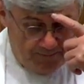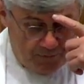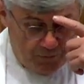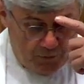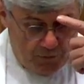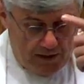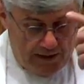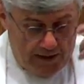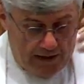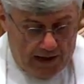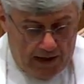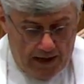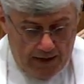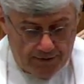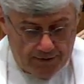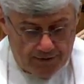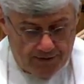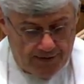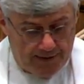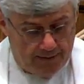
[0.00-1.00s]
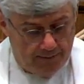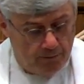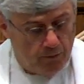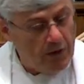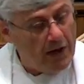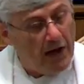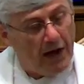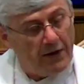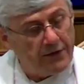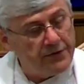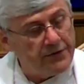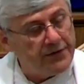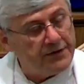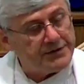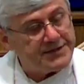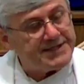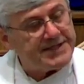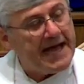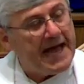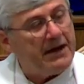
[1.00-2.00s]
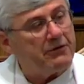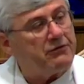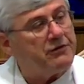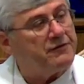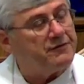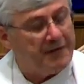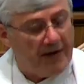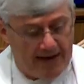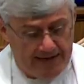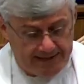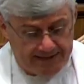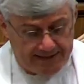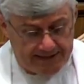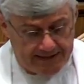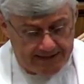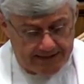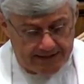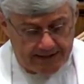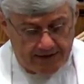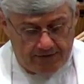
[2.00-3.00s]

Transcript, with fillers: We honor them, we honor their sacrifices,